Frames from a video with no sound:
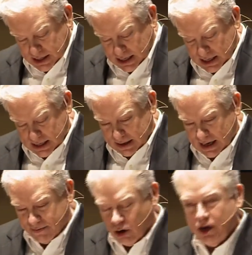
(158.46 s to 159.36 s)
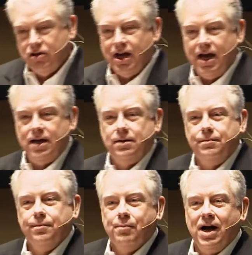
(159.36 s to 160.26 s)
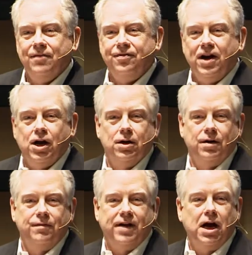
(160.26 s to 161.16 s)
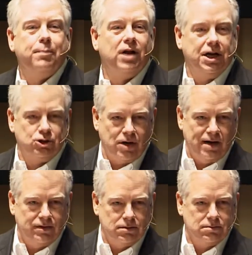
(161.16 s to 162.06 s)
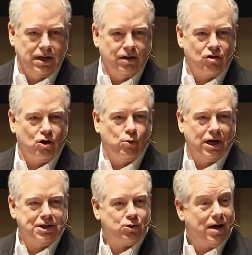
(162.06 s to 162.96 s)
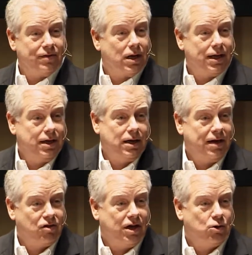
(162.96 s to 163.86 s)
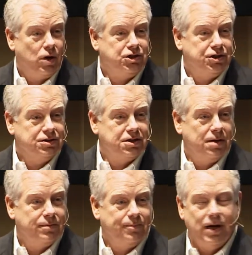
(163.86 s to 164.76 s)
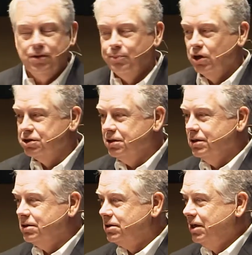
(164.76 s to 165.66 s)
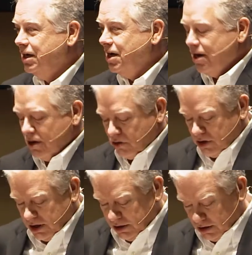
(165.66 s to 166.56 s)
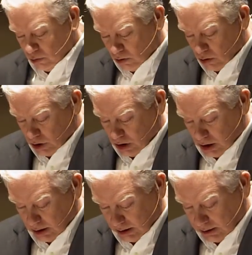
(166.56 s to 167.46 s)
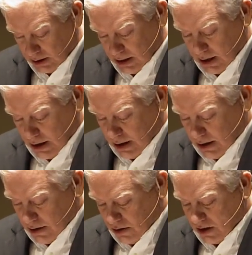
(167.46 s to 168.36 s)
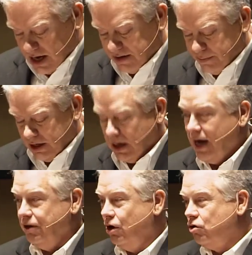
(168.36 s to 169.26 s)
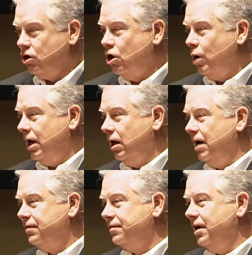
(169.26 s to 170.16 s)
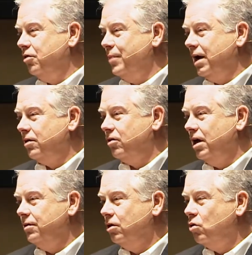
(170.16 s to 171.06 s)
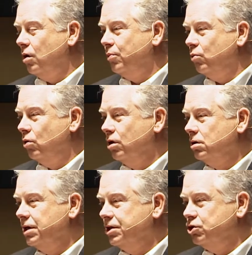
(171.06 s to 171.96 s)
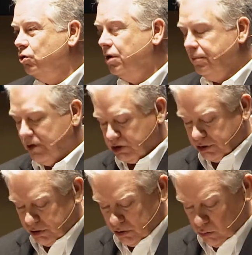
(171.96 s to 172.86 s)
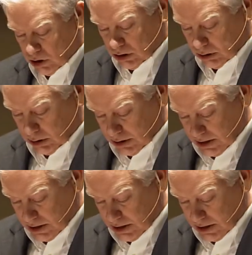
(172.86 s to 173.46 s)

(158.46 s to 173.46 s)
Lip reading: I've always had my fare of airplane travel. And so when I travel, I get asked that question some by the person that's sitting in the row alongside of me. 9 years ago, I left, as Mike said, the corporate world and joined Mission to the World.